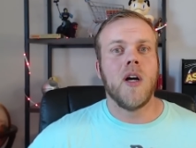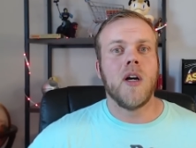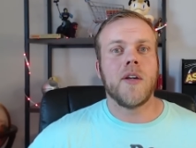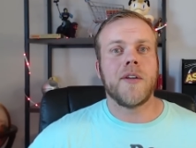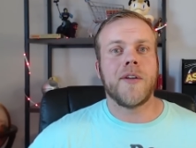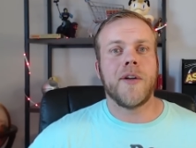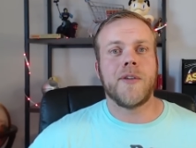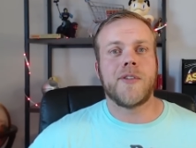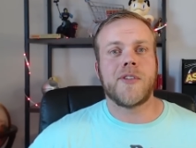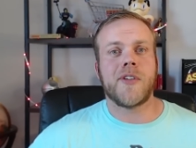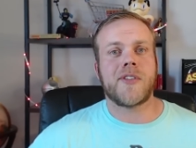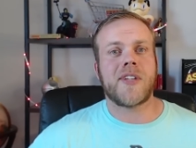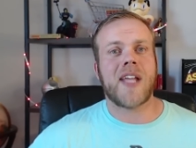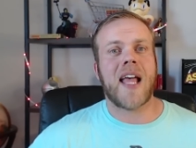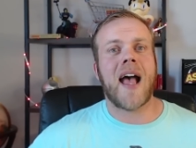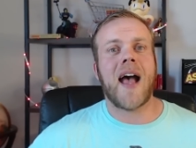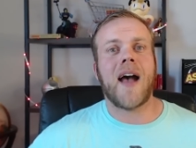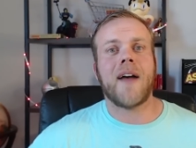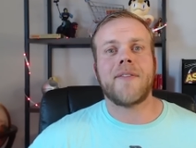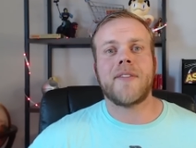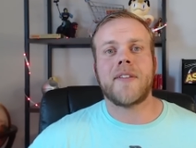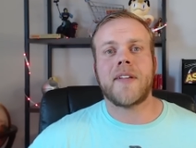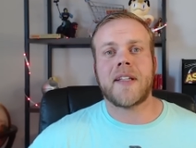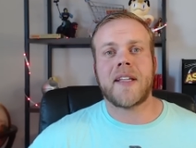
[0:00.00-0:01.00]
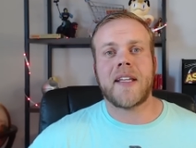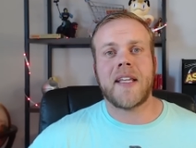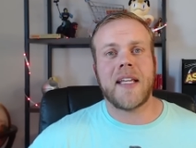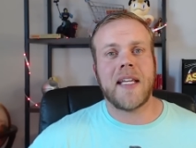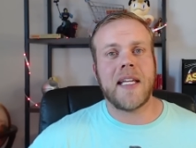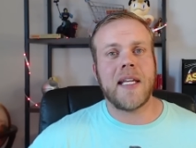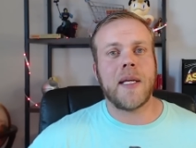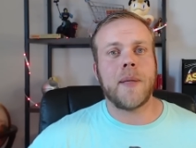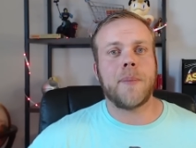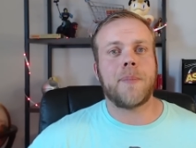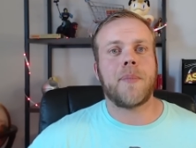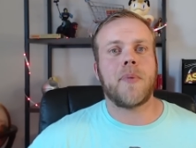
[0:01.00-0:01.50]
you just have to
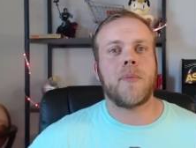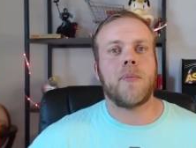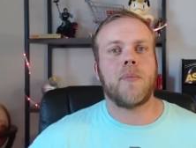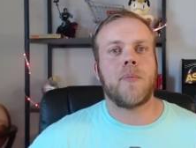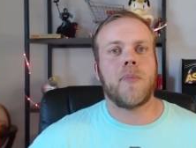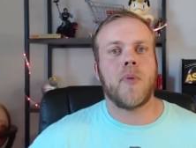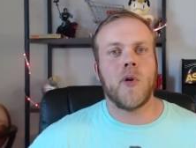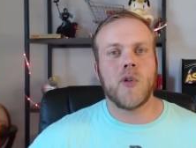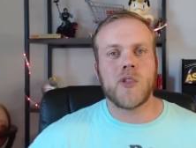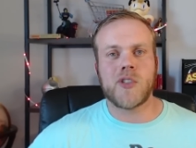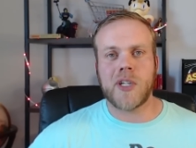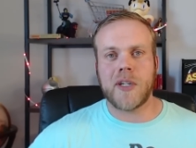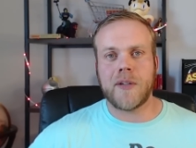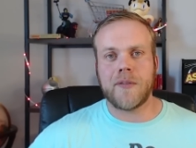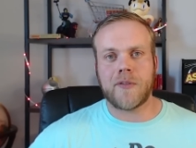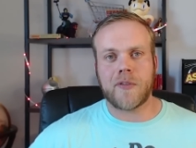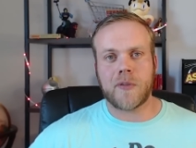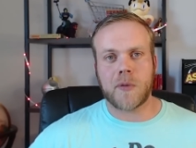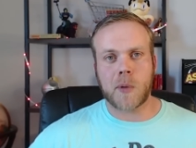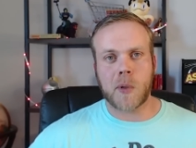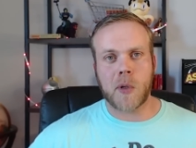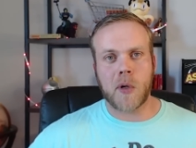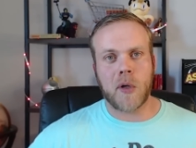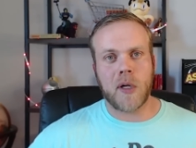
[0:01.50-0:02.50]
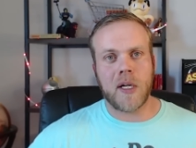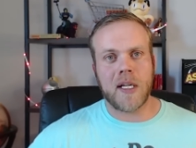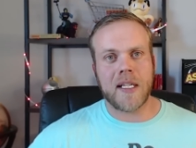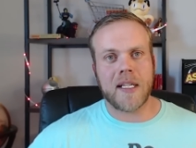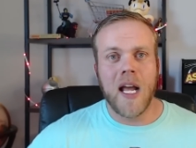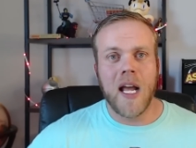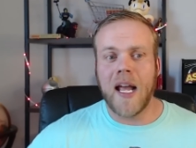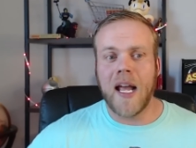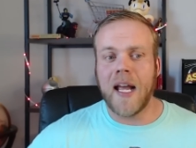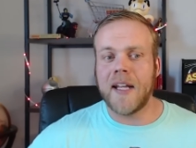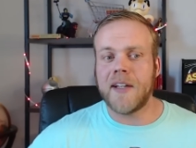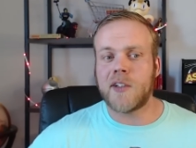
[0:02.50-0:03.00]
keep pushing through it
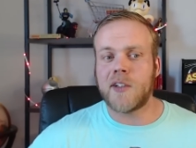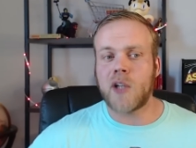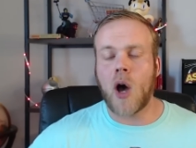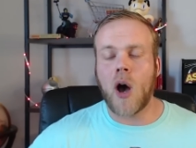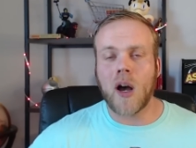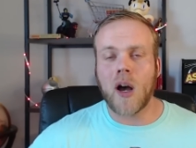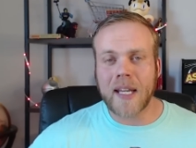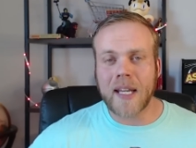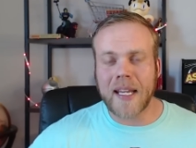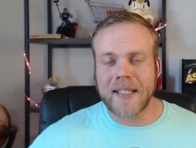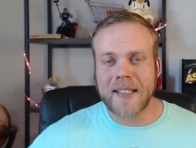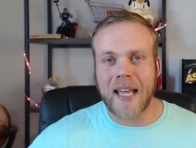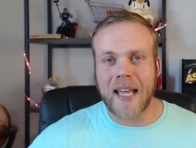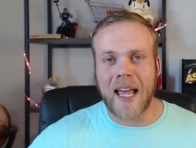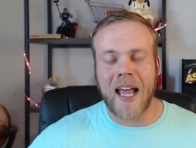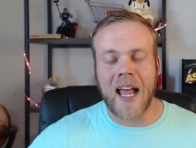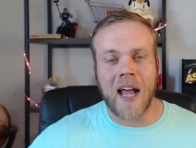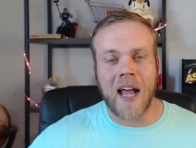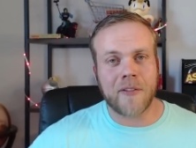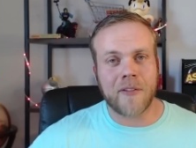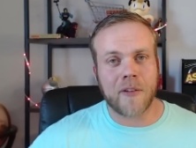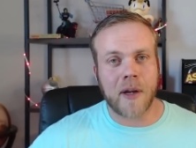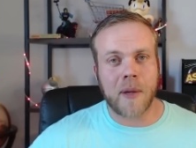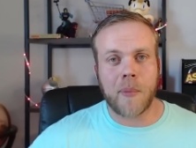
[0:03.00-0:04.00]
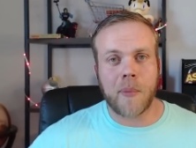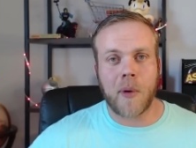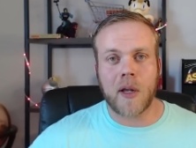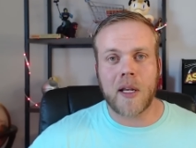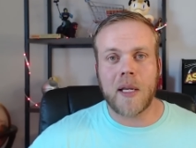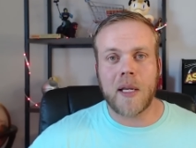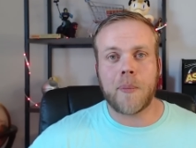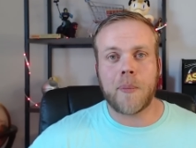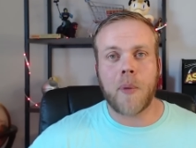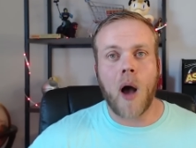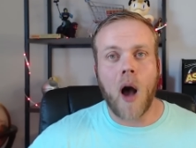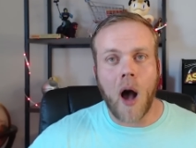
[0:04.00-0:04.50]
and talking to
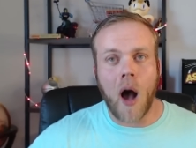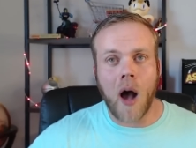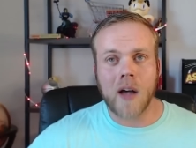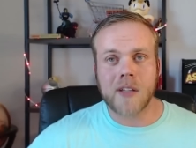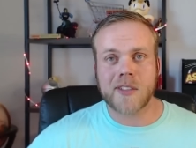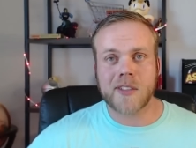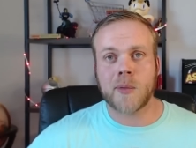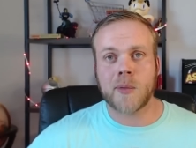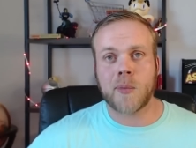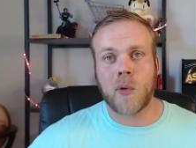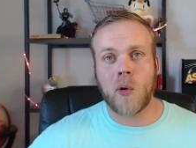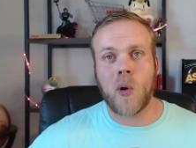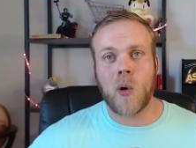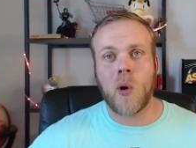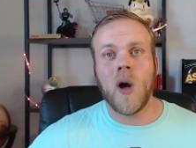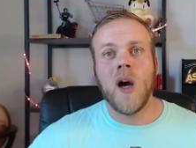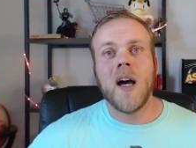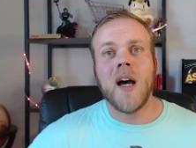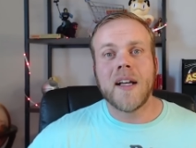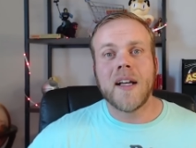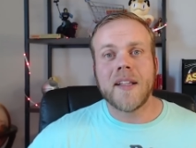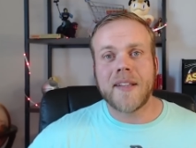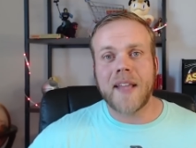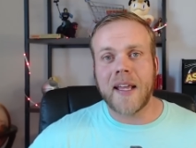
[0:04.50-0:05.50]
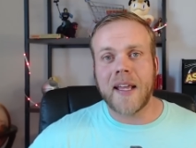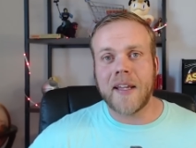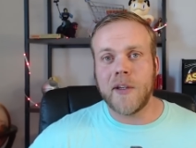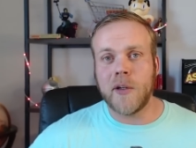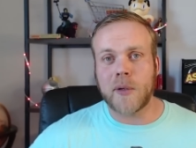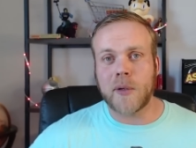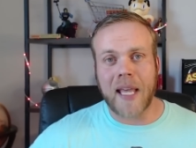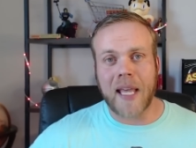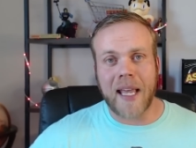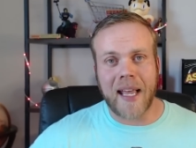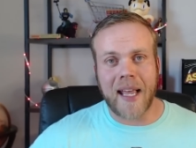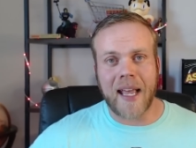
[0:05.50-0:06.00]
everybody possible that you
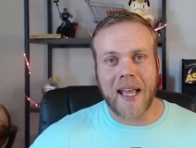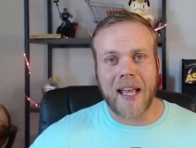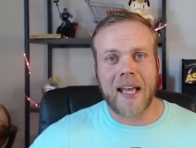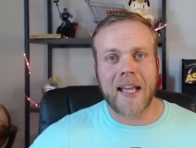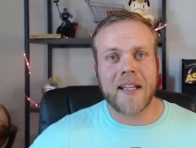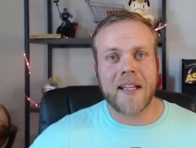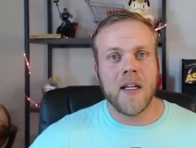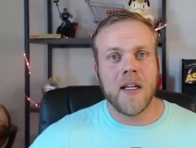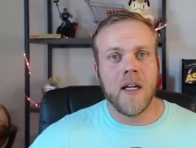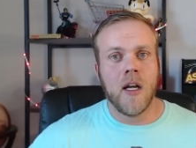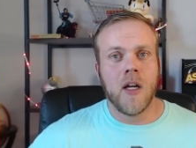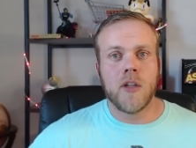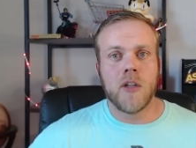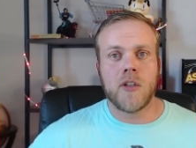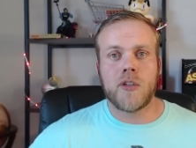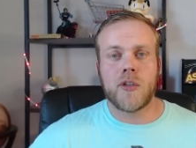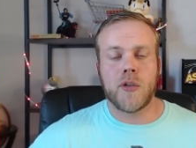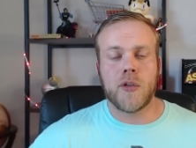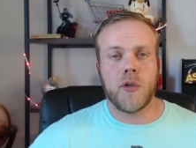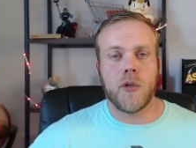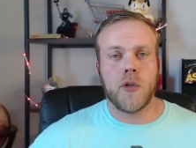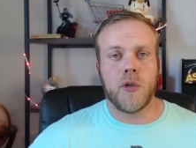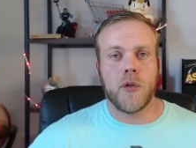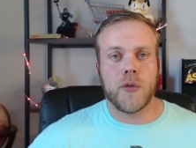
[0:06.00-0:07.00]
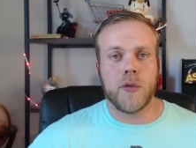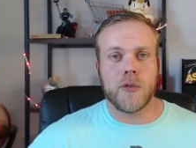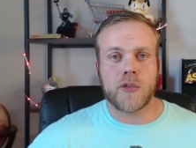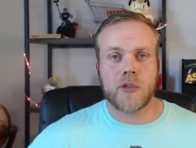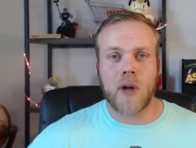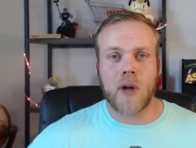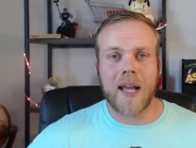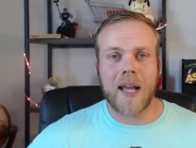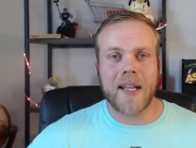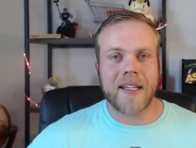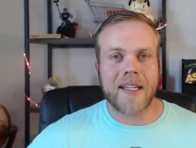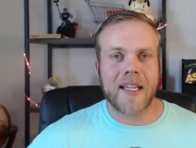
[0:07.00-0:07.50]
can to
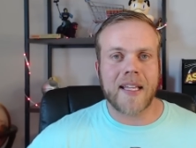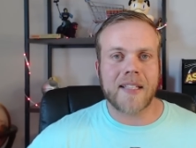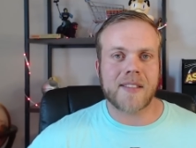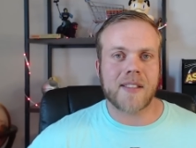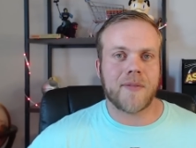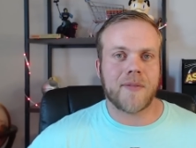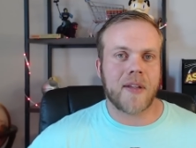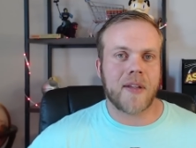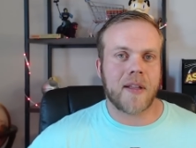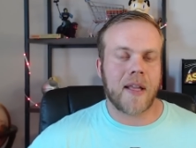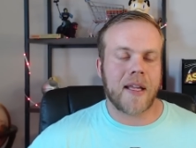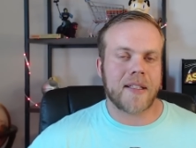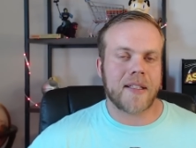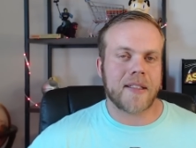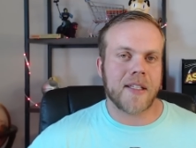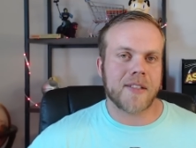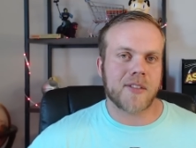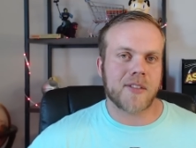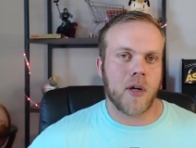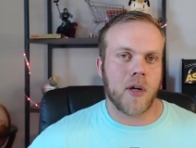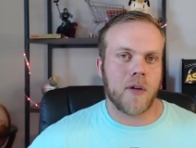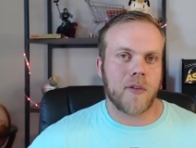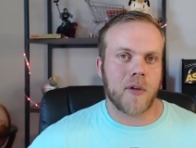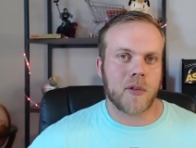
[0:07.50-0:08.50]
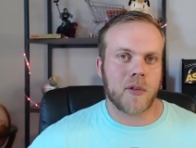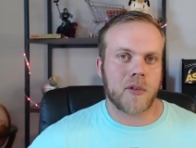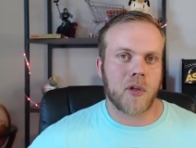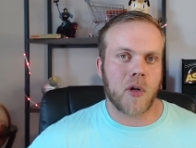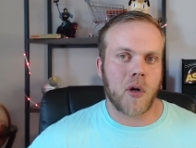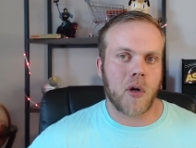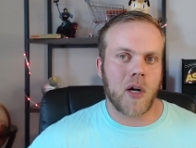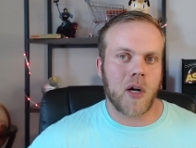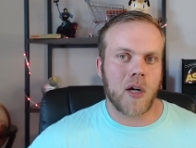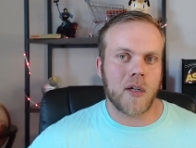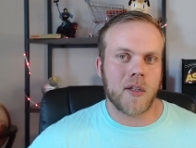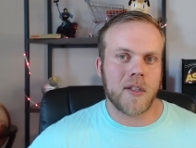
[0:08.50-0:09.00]
try to get something like this
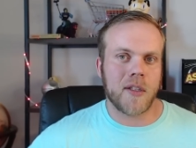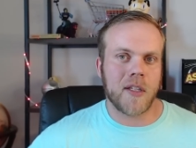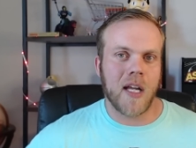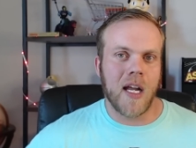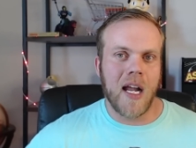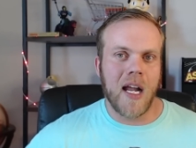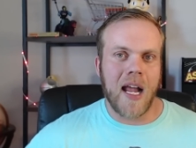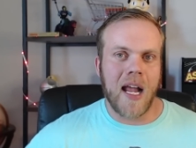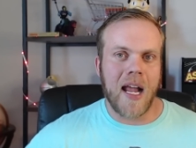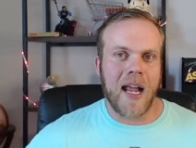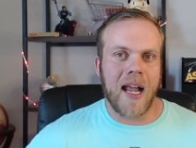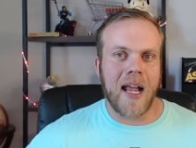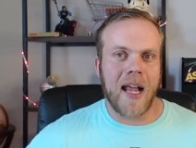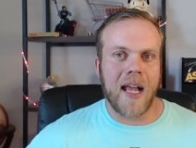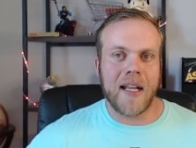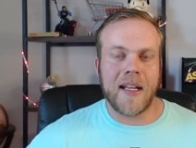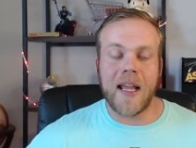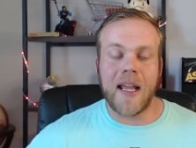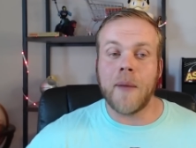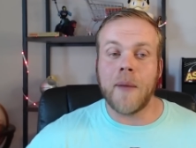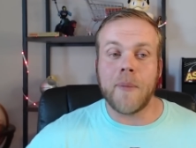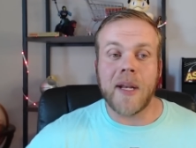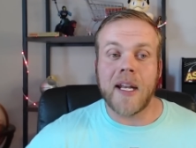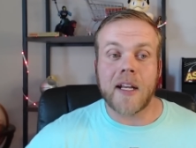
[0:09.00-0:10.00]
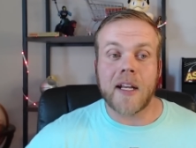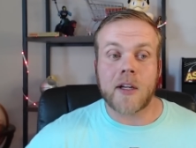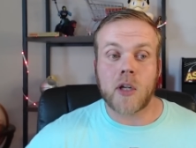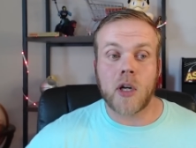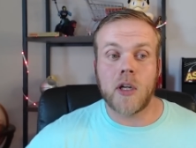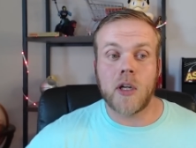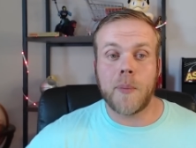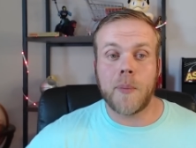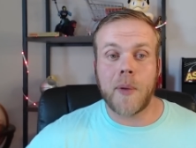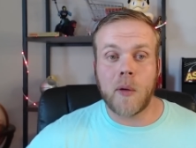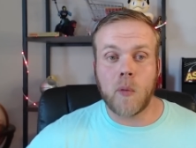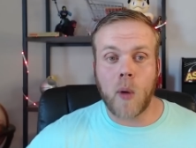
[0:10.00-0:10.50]
overturned. And I mean, it could
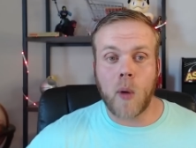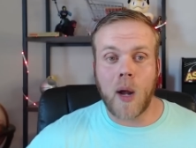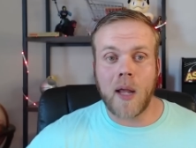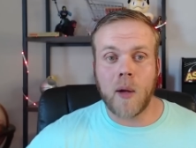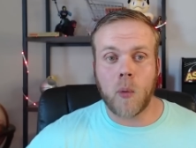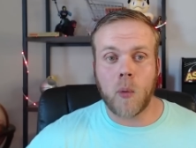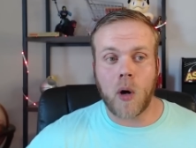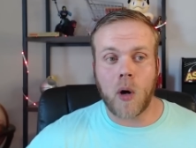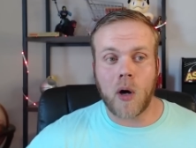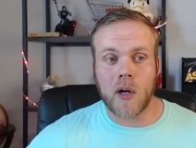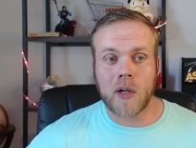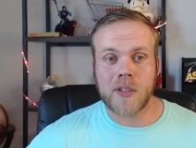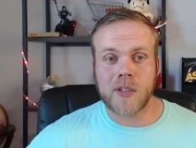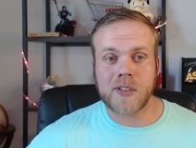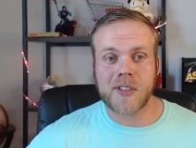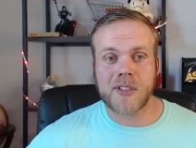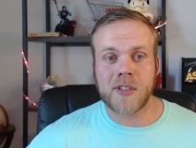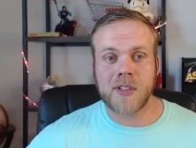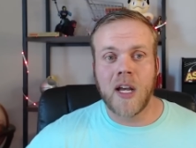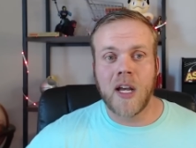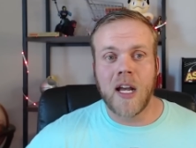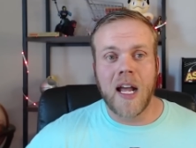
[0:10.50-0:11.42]
have been way worse.